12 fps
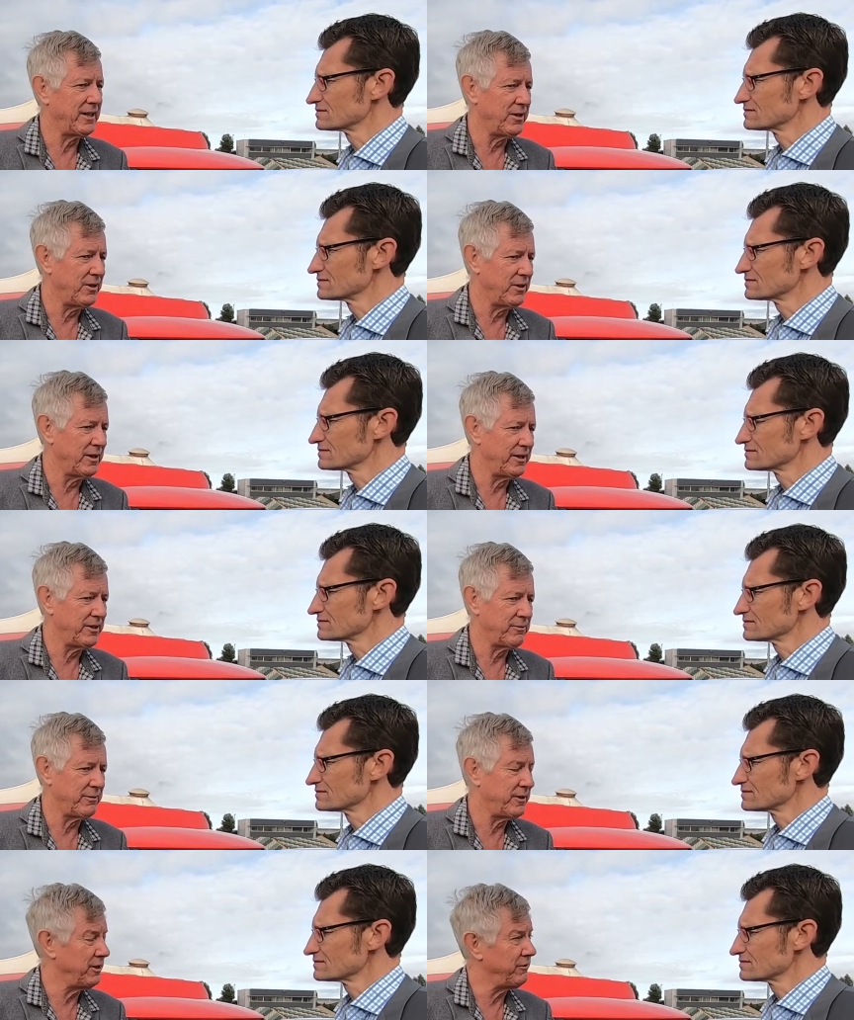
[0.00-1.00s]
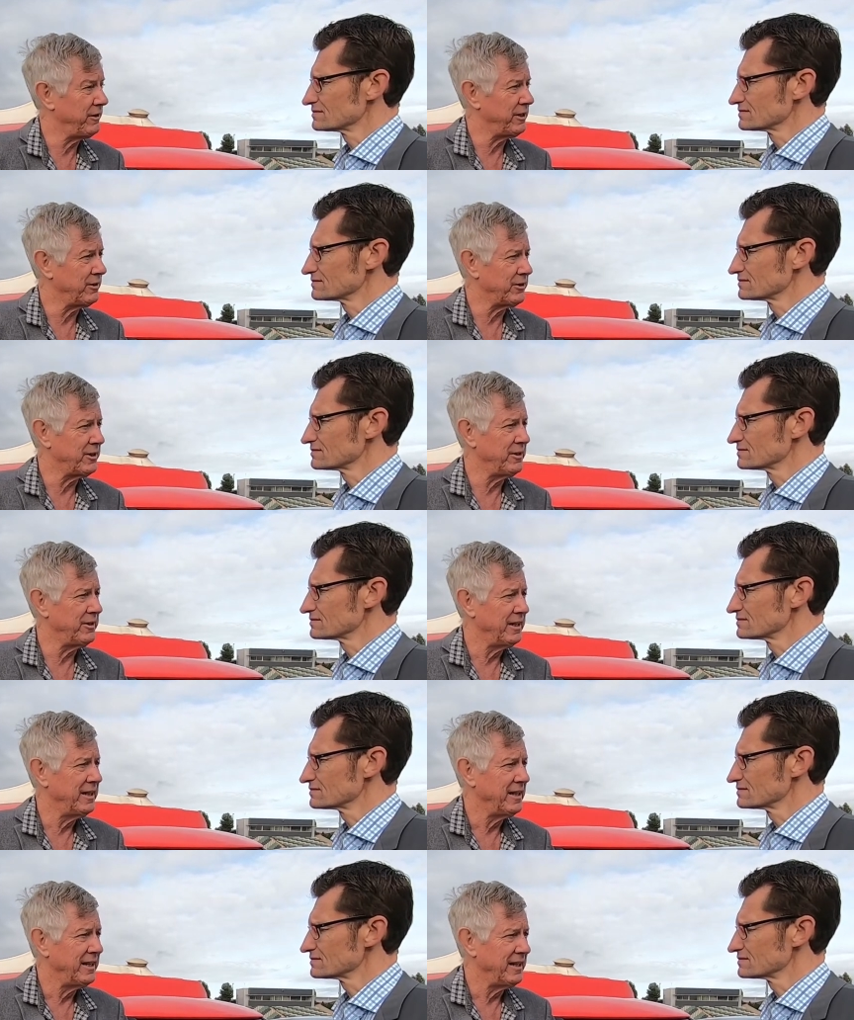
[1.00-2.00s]
Speaker 1: goal is with this vehicle to
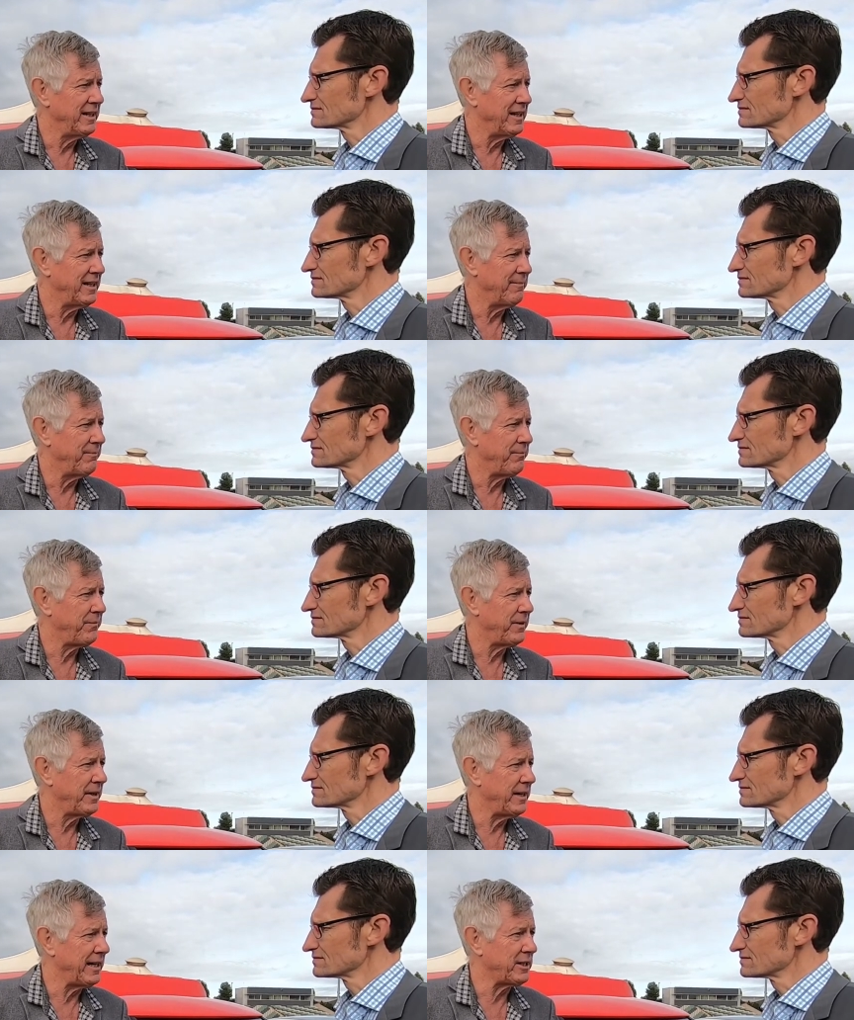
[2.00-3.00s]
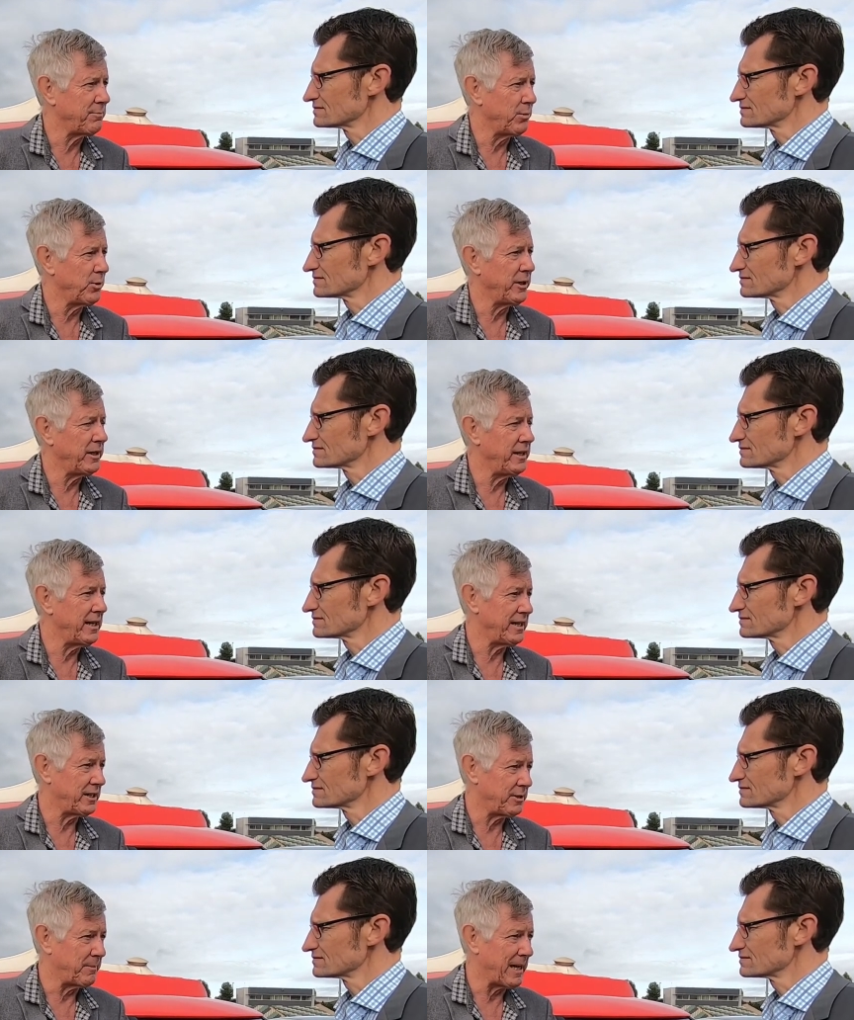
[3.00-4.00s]
um, export it
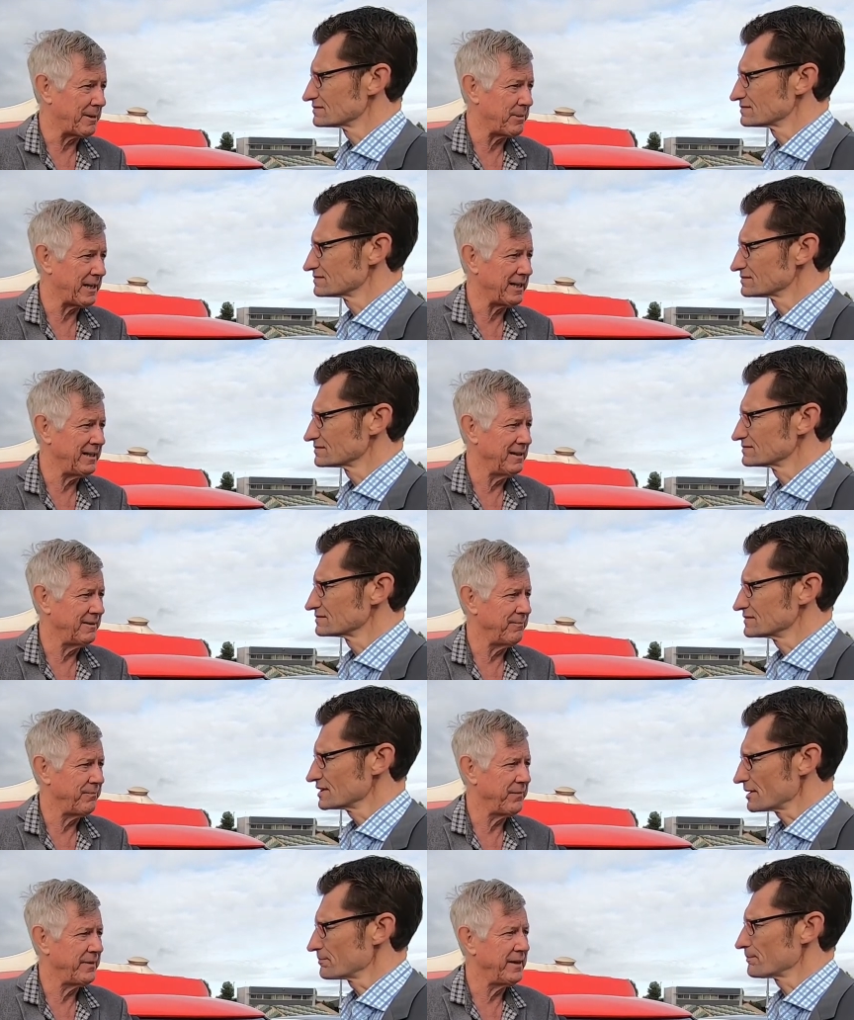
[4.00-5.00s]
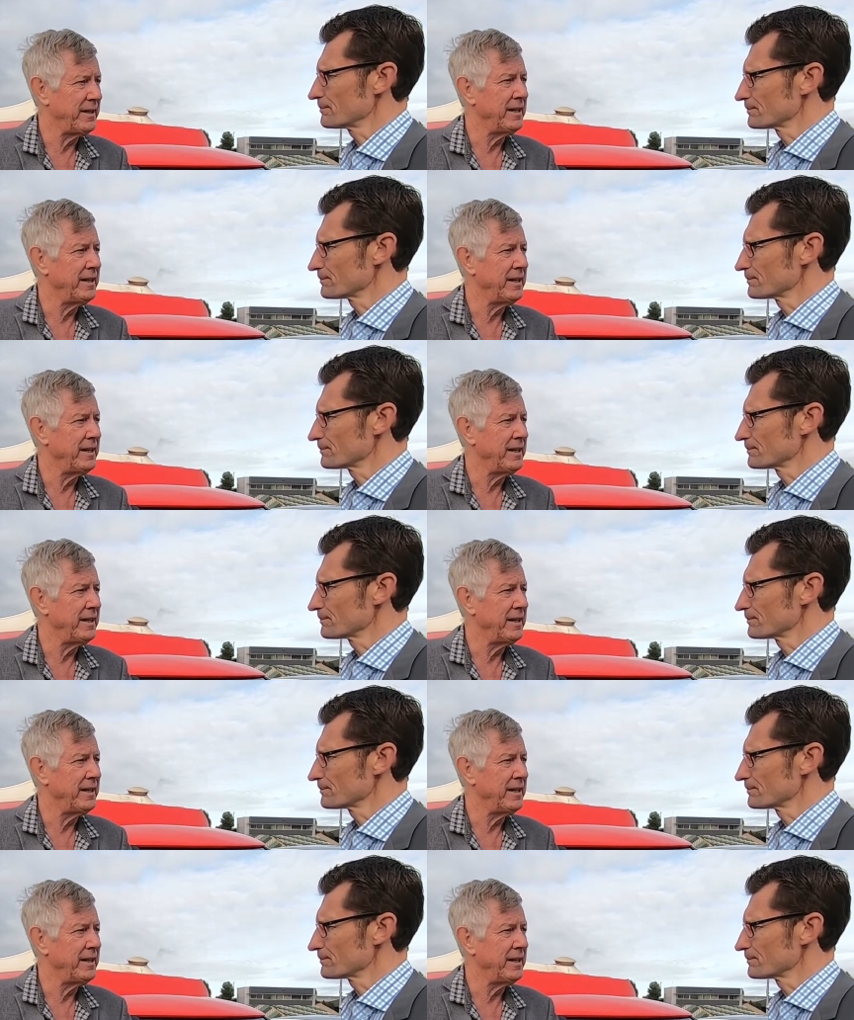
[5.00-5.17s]
as a smart pack. Yep.